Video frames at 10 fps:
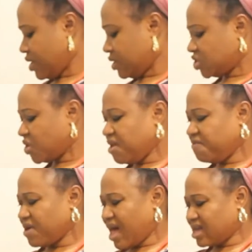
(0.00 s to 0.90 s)
So if
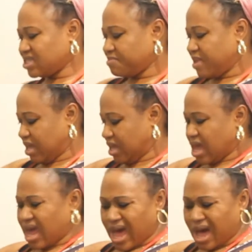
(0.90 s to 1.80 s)
you ask me,
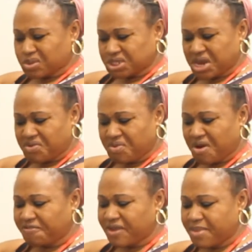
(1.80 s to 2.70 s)
I will say
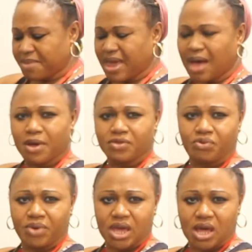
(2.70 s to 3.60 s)
roughly maybe about
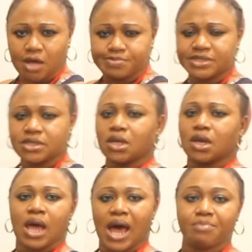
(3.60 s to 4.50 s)
3 cups.
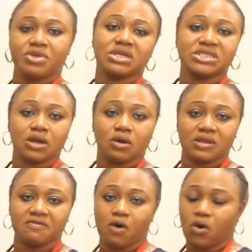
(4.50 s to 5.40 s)
I'm using
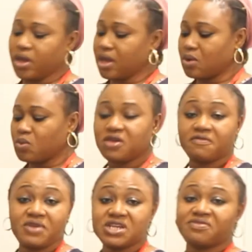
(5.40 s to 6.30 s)
olive oil, and when you
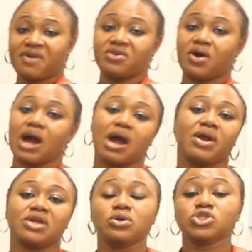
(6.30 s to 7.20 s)
finish frying your
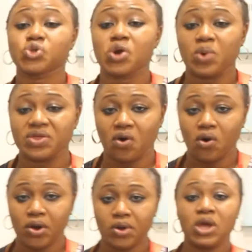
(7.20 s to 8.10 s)
akara, don't throw away the
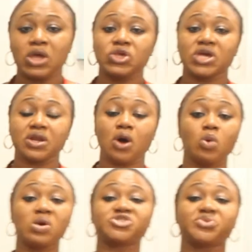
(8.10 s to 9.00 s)
oil. You can
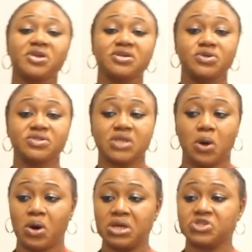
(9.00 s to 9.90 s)
always reuse the
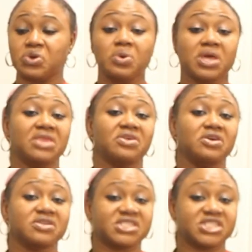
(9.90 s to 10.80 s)
oil to cook either
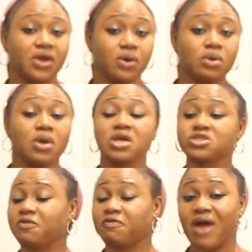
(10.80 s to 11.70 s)
your stew,
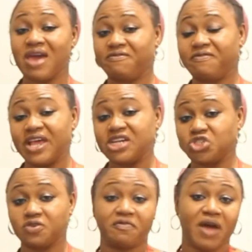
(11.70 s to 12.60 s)
to fry
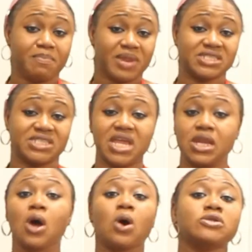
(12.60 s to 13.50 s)
fish, to fry
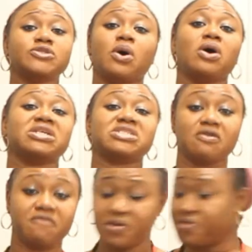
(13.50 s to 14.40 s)
plantain, or do other stuff with